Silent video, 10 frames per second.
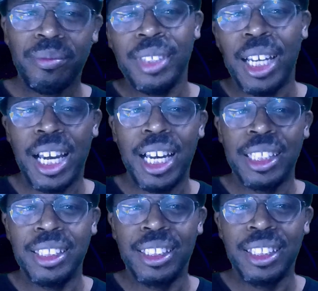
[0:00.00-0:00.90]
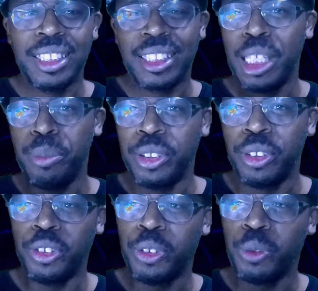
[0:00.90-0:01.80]
and escaping
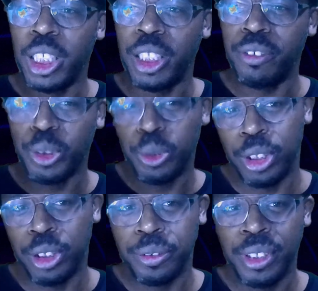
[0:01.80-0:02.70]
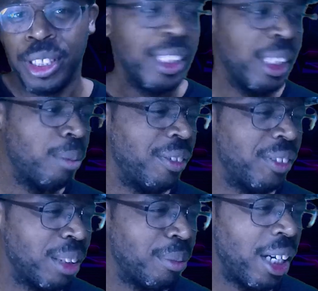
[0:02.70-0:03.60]
on wave 12. I believe
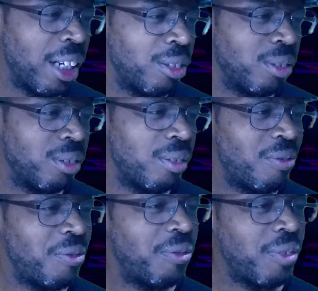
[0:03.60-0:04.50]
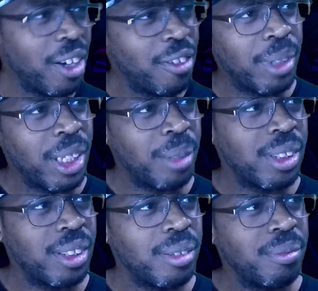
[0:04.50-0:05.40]
there's about five
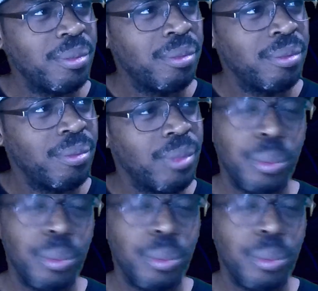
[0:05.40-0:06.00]
maps, maybe